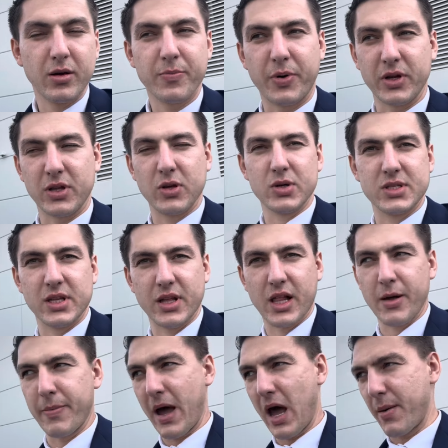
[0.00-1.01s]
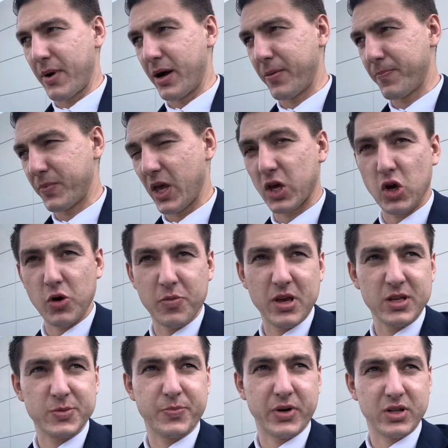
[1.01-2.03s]
produced in Alabama. EQB
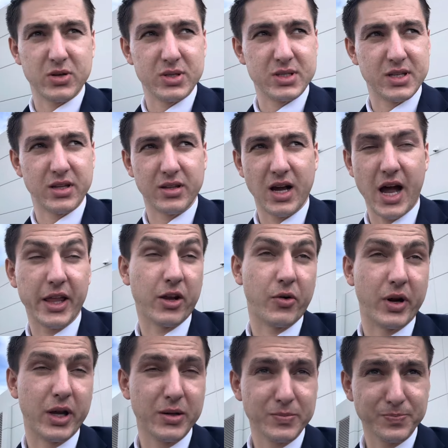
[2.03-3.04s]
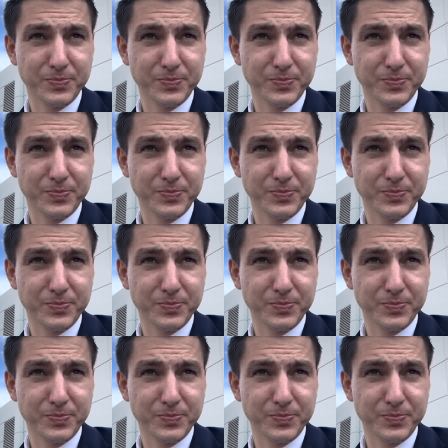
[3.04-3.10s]
is produced in Hungary.